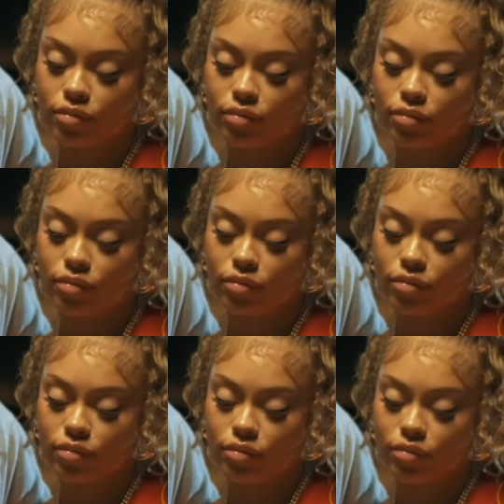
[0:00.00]

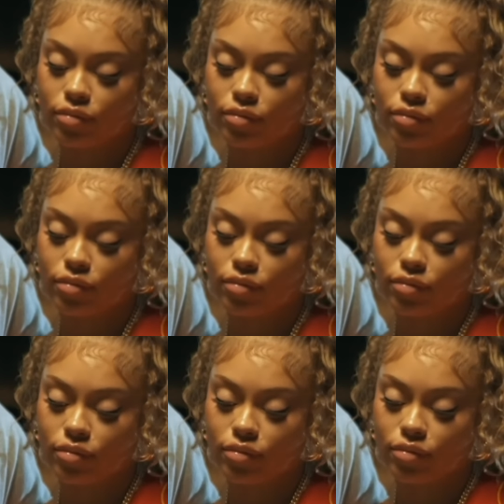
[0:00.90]

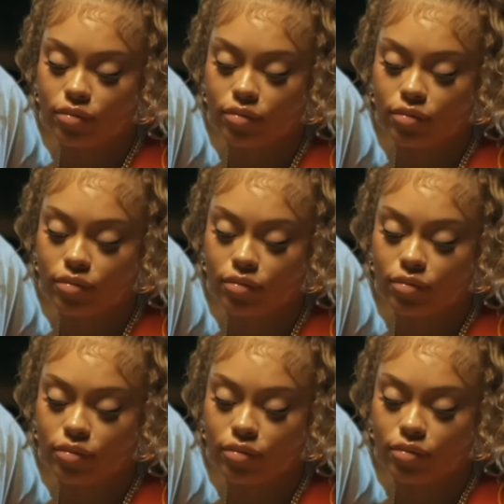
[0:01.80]

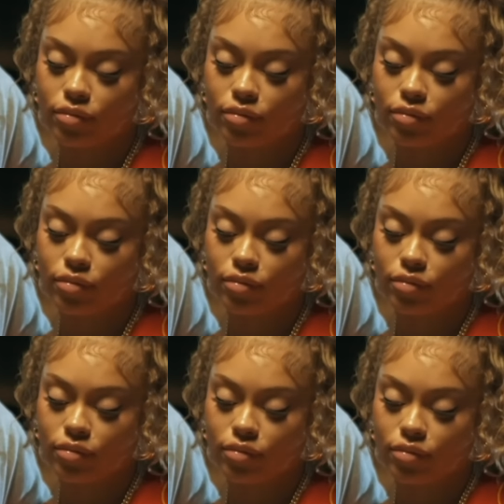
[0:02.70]

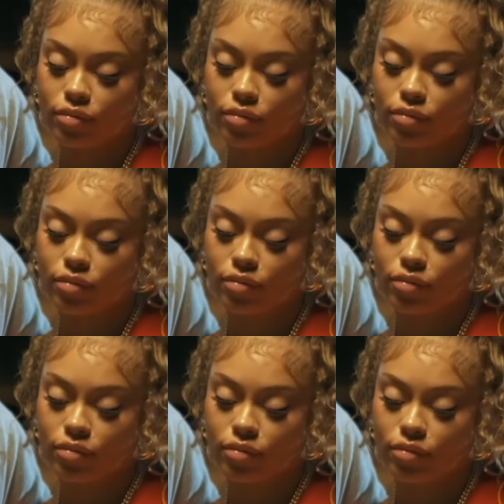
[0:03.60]

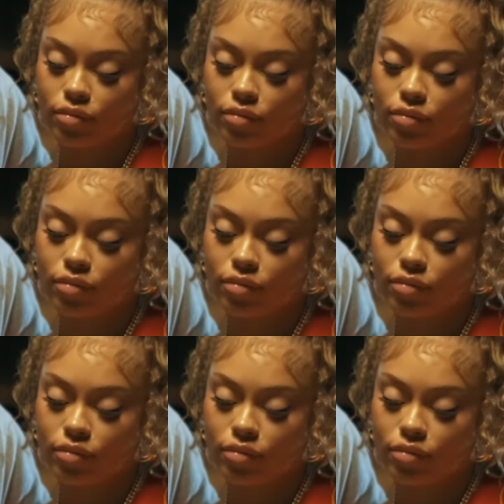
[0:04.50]
The person shown says nothing.